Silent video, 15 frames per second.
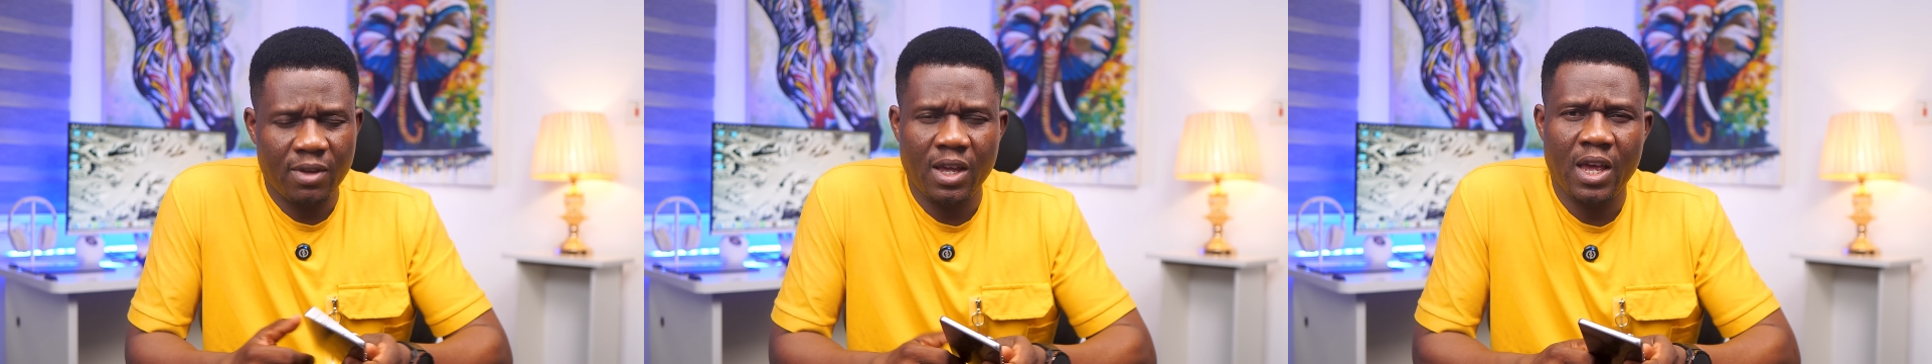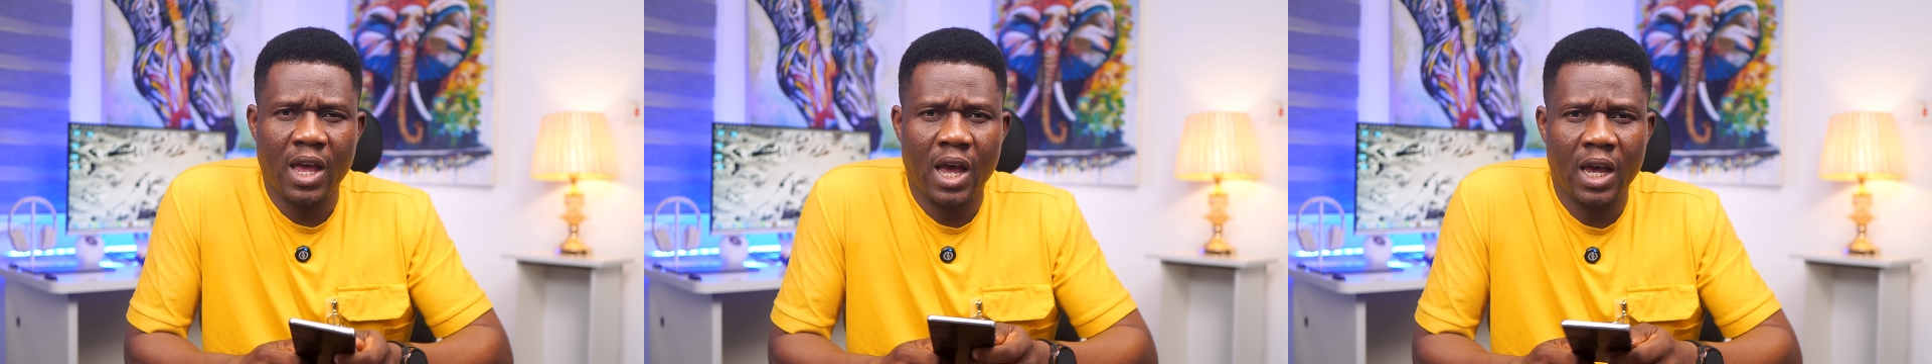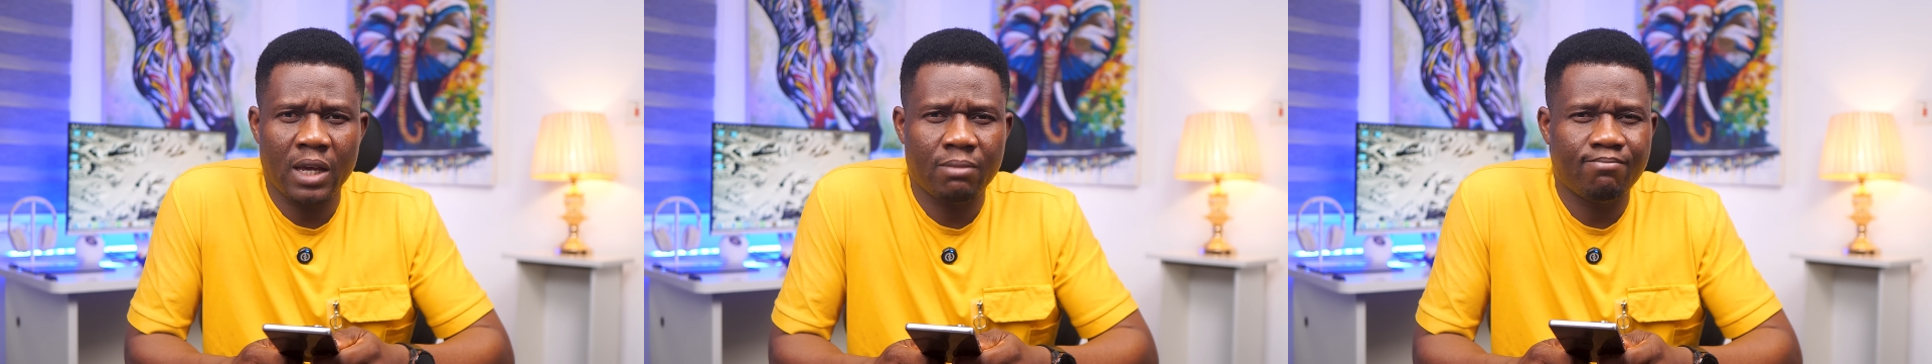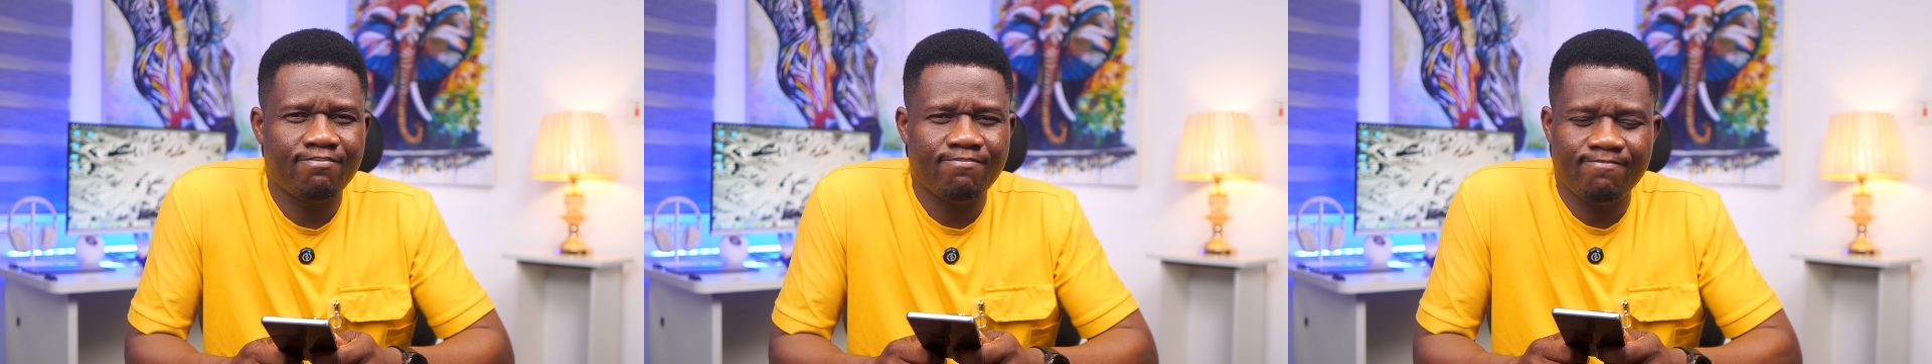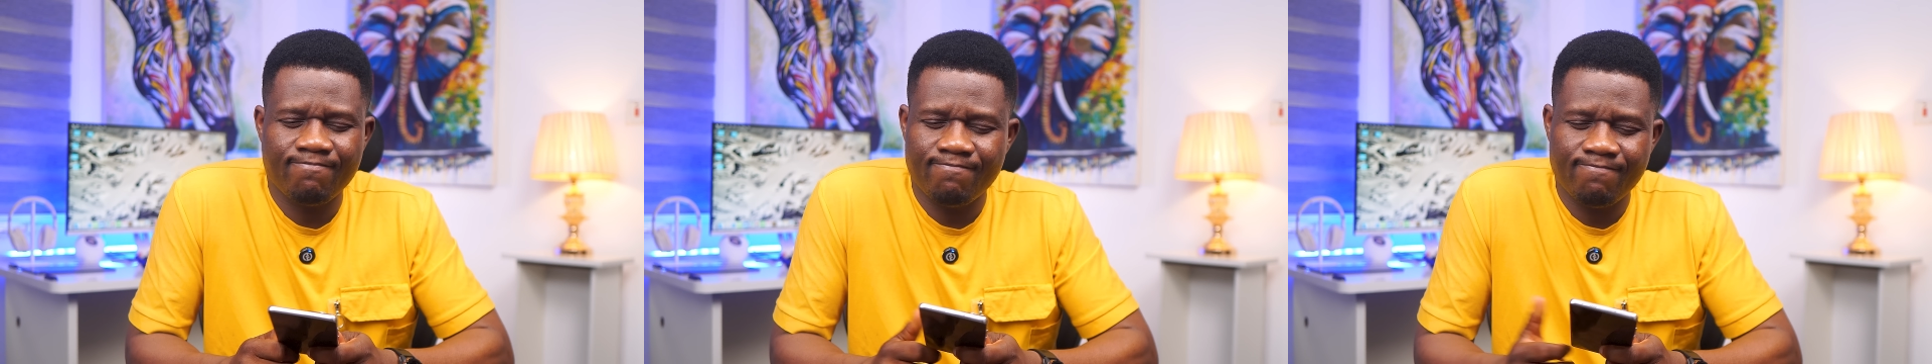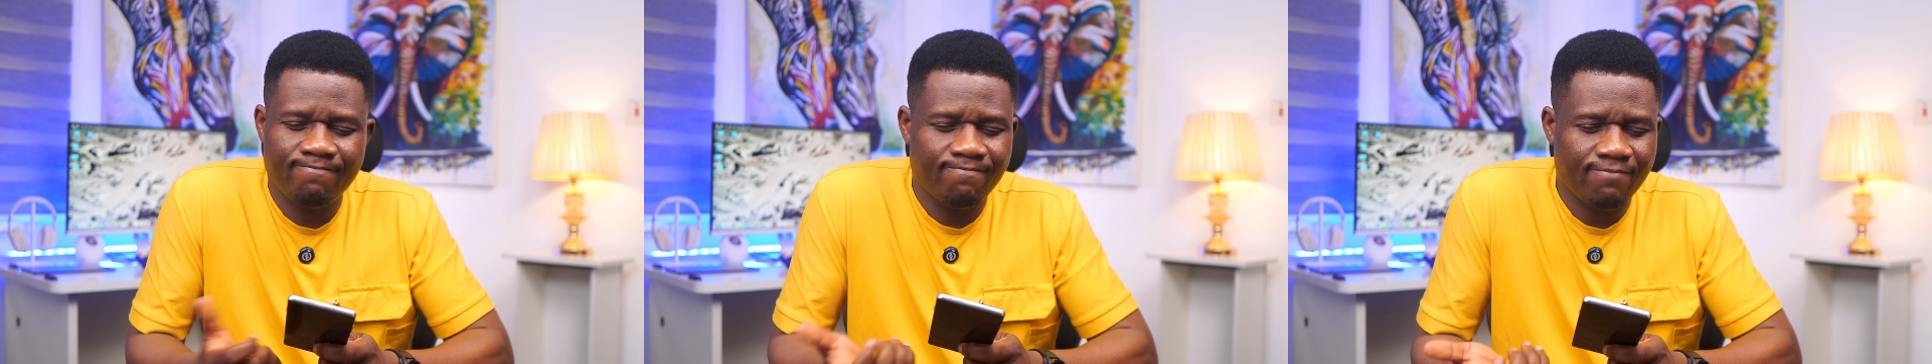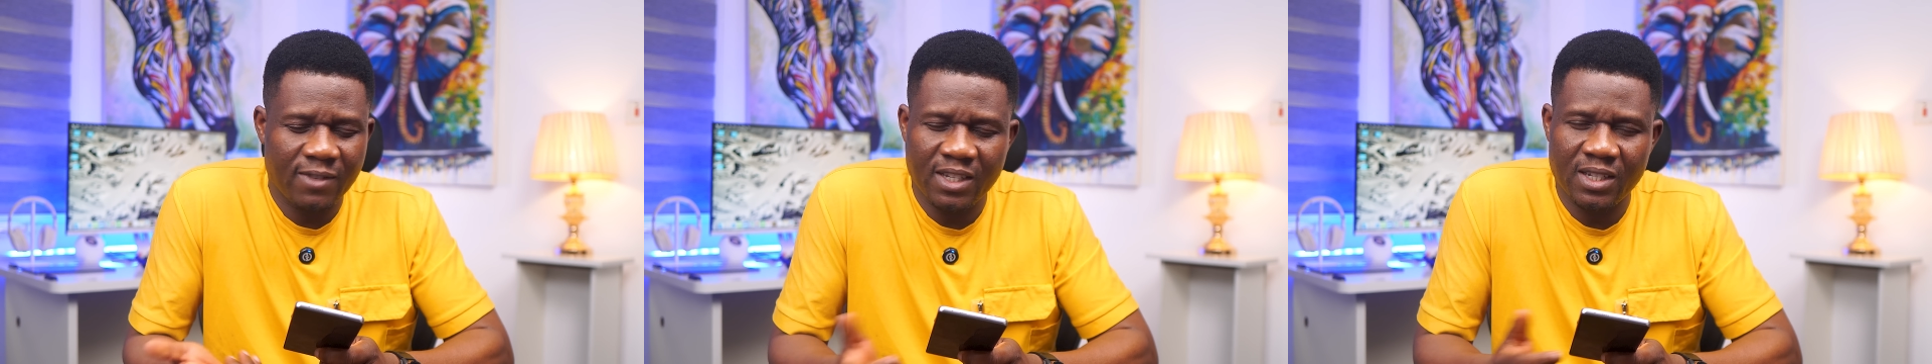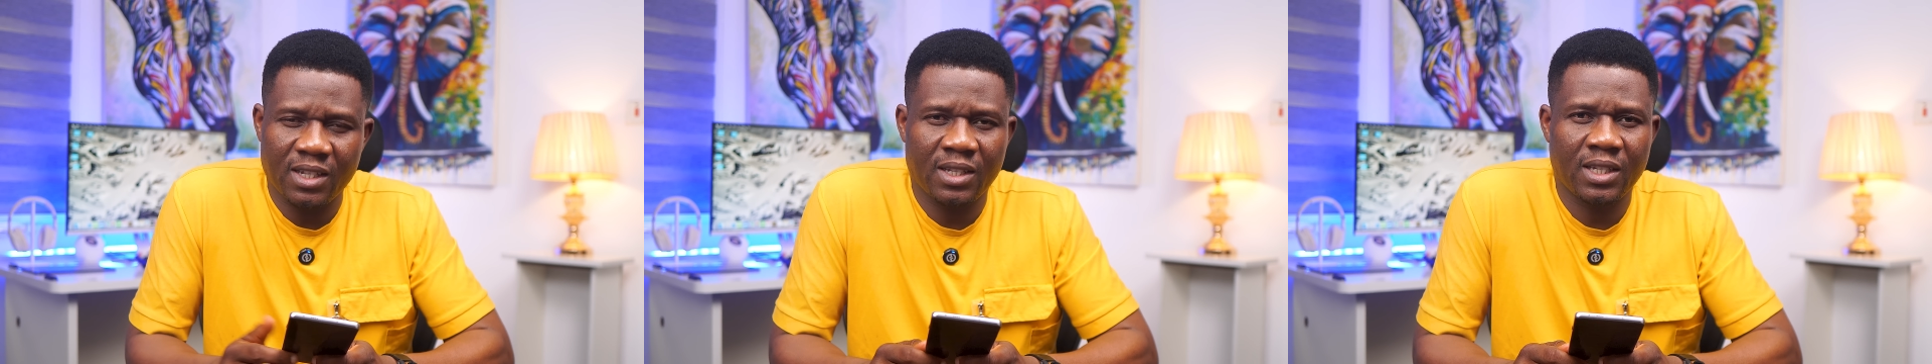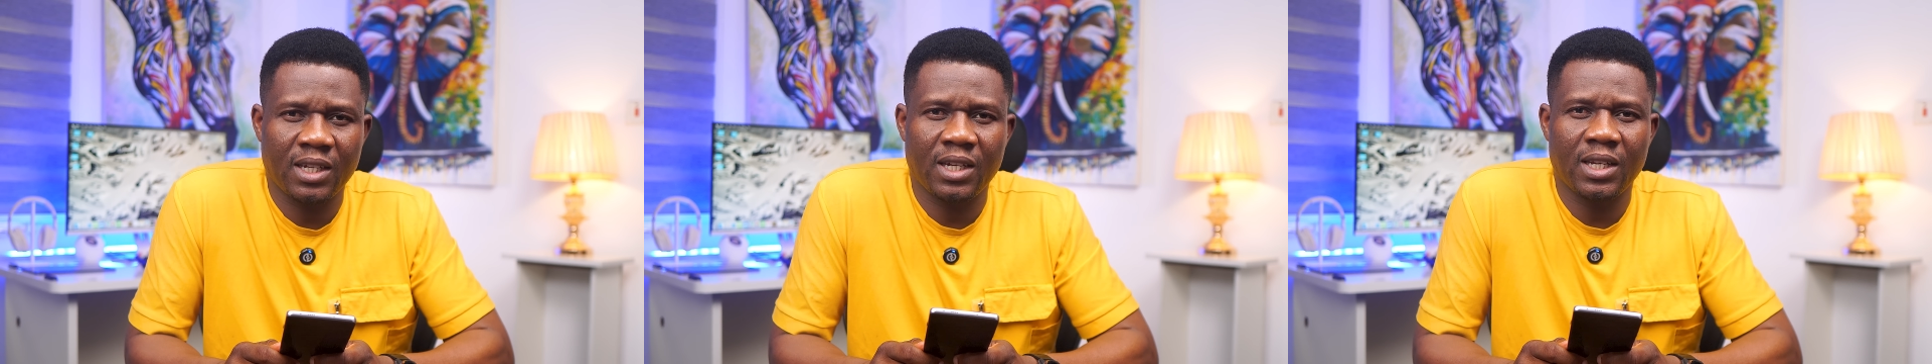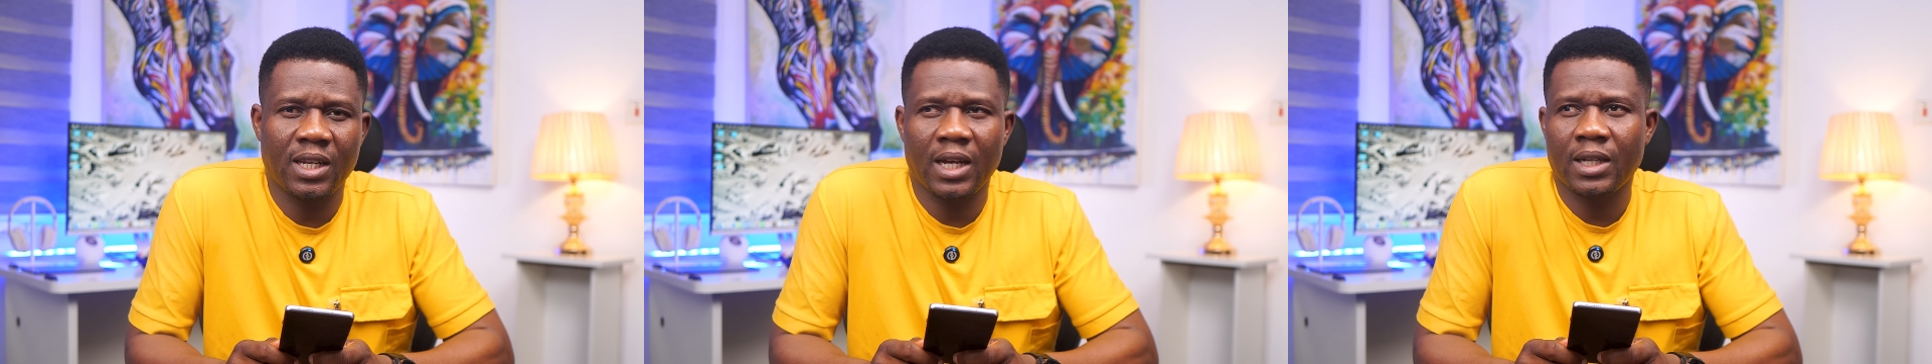AI is a
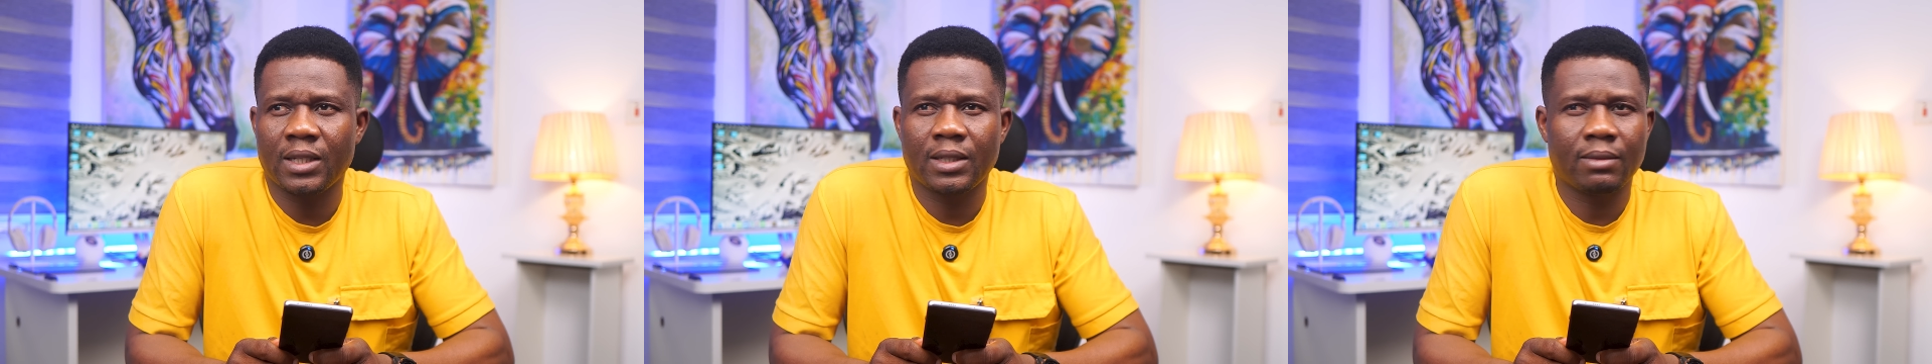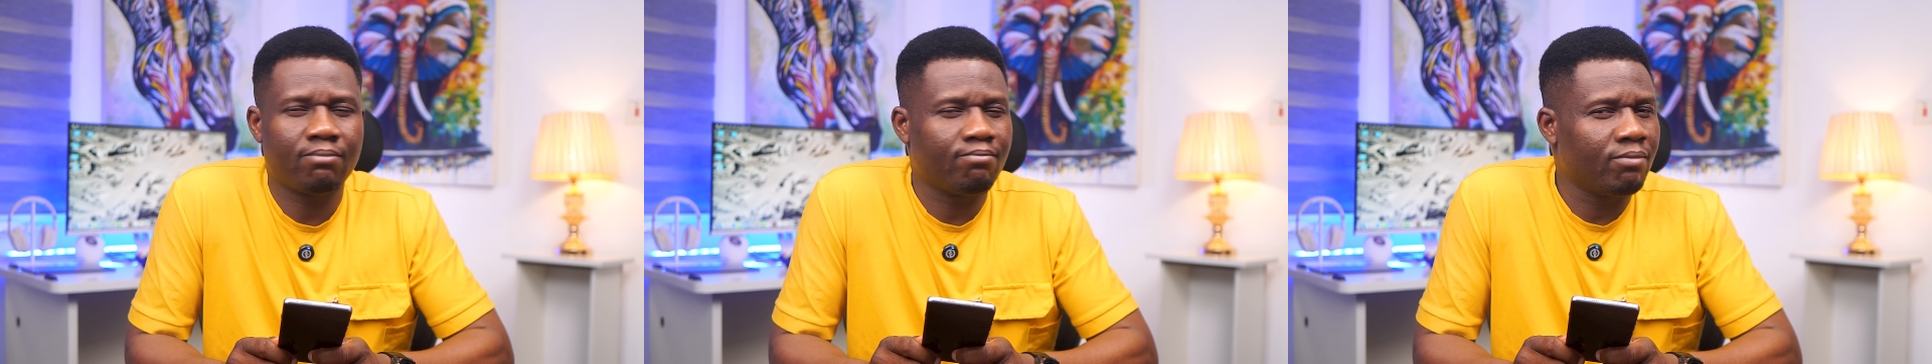thing that